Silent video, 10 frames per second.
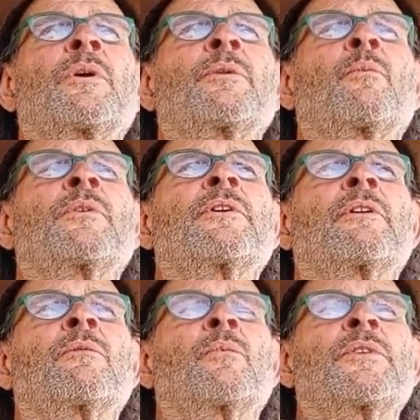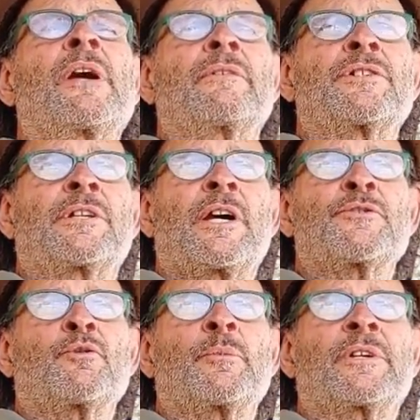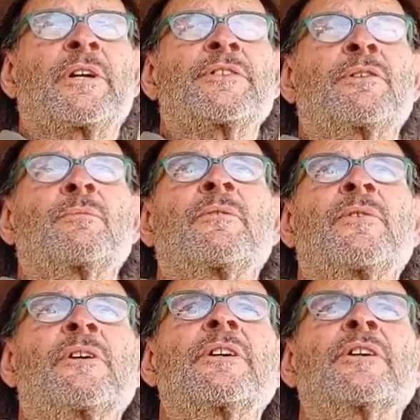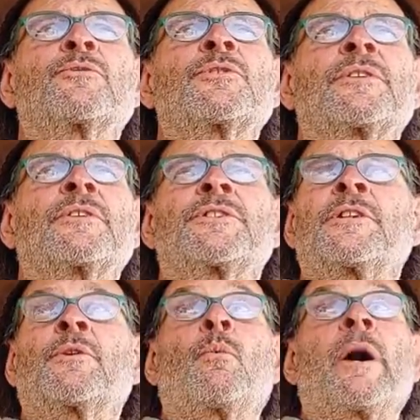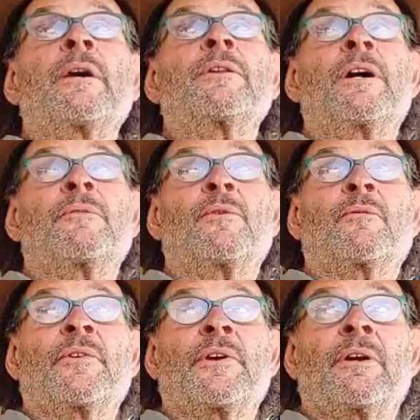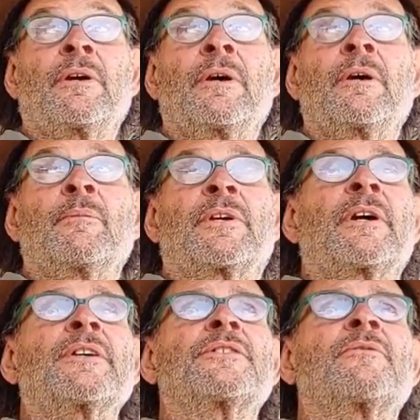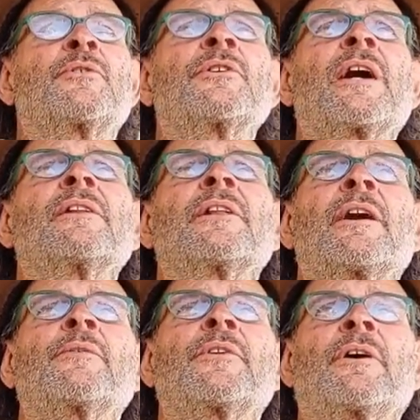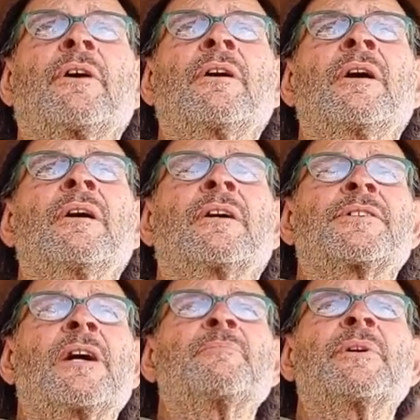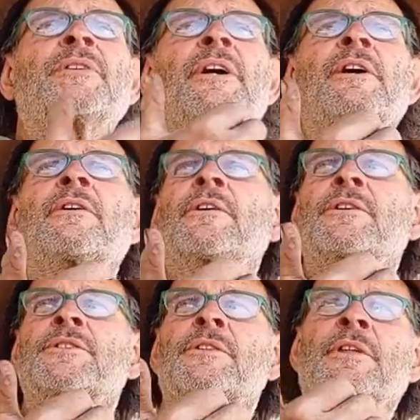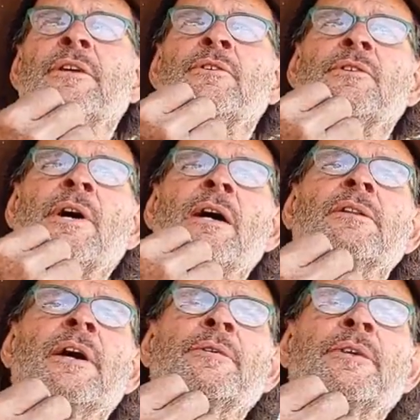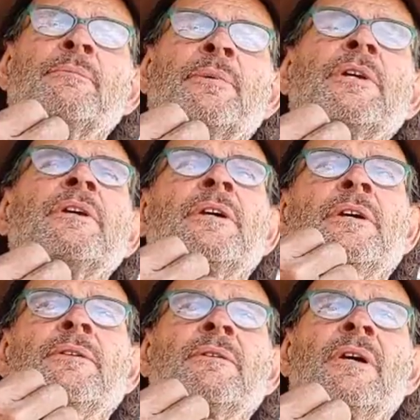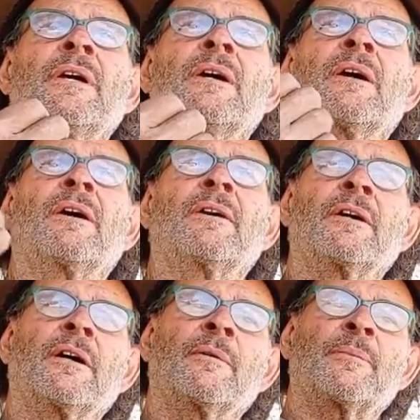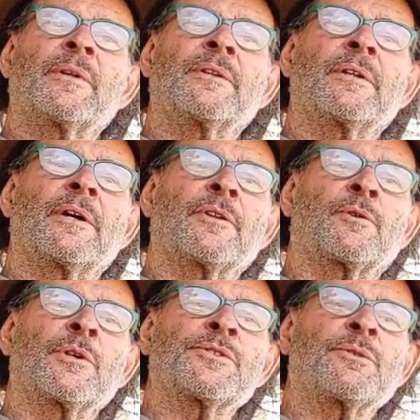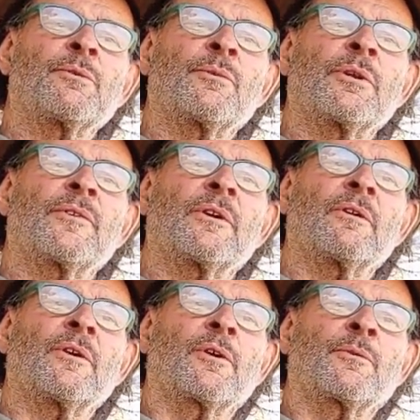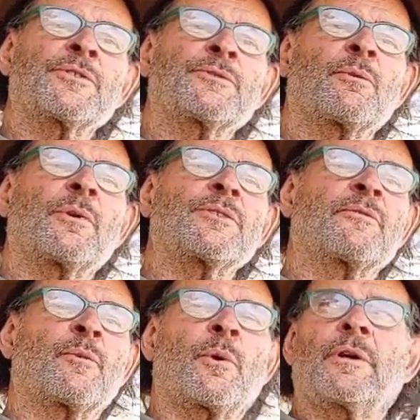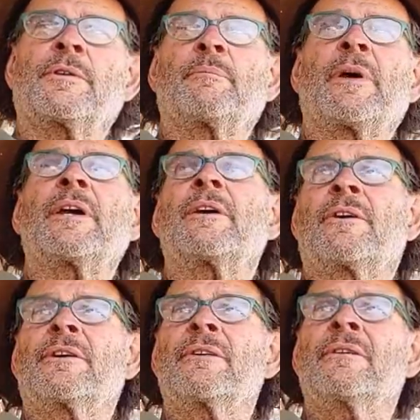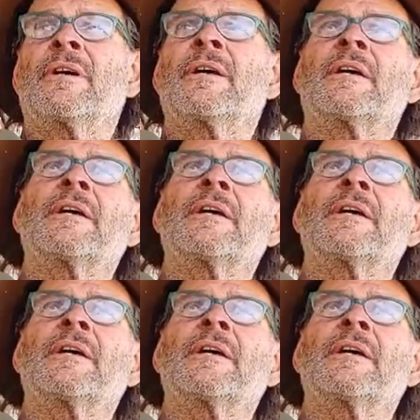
when they have a schedule, because it would be very interesting to see the wildlife over there. Oh yeah. Because if you're not allowed there, because I've been to areas that you're not allowed to be in, up in the Crystal Reservoir in the Bay Area. Sure.